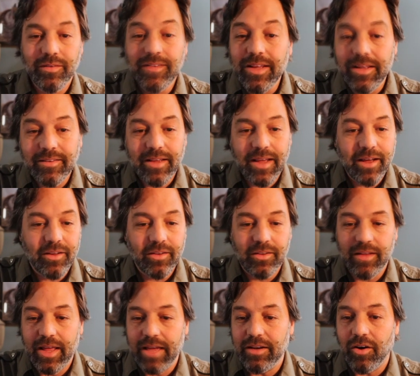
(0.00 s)

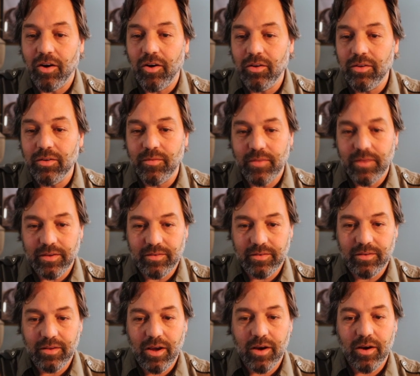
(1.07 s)
detail and all of this
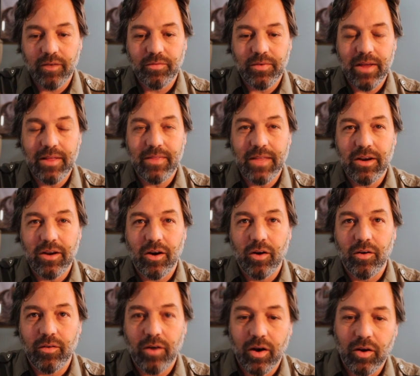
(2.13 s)
stuff, and then
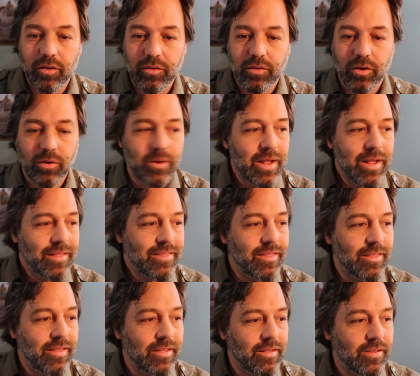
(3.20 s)
also,
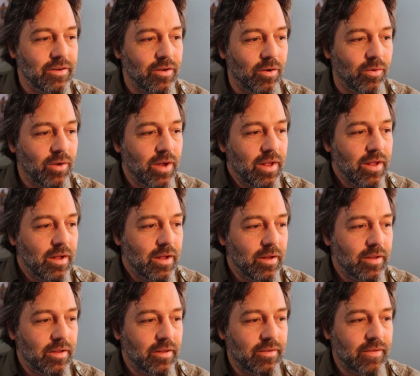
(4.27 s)
you know,
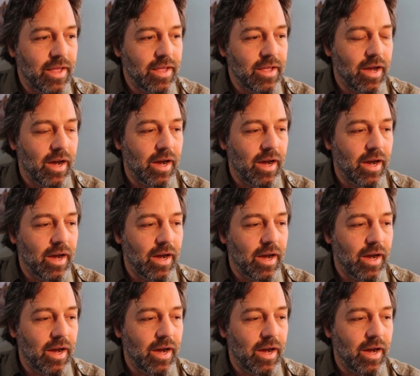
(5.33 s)
let's say